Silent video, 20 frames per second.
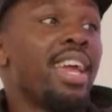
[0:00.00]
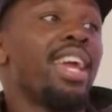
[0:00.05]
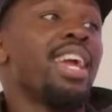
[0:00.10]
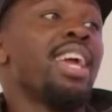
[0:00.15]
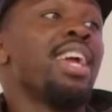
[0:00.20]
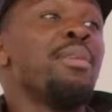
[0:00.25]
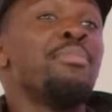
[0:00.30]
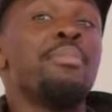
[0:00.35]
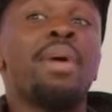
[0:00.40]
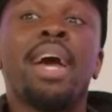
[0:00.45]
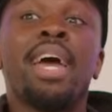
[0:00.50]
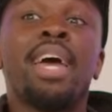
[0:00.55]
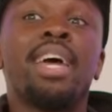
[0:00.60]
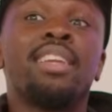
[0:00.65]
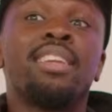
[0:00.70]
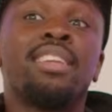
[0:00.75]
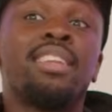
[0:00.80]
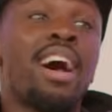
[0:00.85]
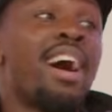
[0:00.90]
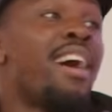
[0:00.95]
In my
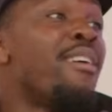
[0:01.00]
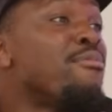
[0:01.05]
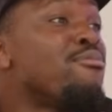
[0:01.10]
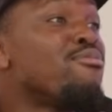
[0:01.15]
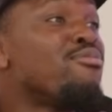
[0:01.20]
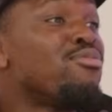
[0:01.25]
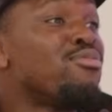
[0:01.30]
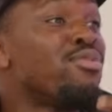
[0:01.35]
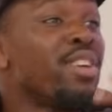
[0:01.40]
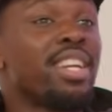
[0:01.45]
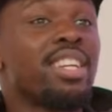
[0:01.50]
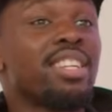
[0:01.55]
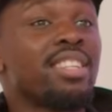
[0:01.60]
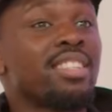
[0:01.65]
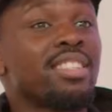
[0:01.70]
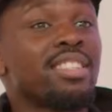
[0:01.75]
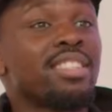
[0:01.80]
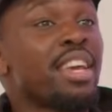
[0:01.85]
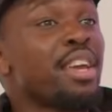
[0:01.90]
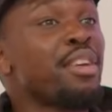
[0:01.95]
head, I'm ready
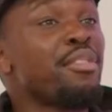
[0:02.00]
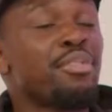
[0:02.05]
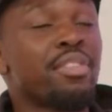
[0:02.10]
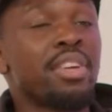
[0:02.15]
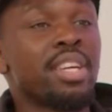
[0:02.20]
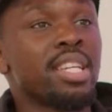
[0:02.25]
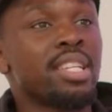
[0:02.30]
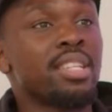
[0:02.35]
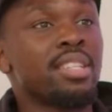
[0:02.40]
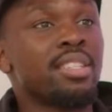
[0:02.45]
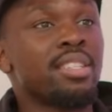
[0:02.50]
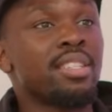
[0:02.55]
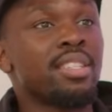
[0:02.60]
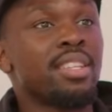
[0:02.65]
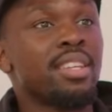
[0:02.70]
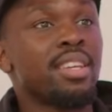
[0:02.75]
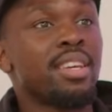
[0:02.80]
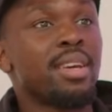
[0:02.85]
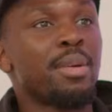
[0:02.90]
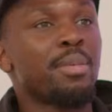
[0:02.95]
to say
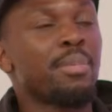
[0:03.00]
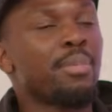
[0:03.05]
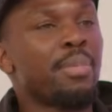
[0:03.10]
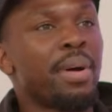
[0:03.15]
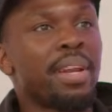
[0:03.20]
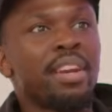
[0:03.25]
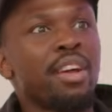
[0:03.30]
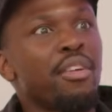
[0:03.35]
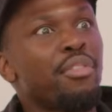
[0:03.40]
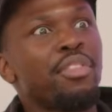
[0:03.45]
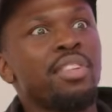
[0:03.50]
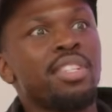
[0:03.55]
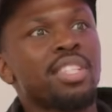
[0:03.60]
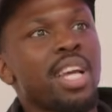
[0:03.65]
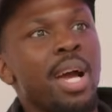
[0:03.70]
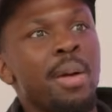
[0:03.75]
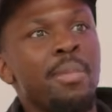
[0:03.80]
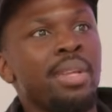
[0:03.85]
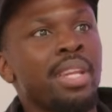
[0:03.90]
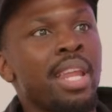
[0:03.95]
things, but nothing's
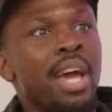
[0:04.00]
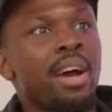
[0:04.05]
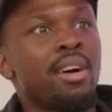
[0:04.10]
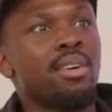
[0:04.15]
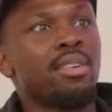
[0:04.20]
coming out.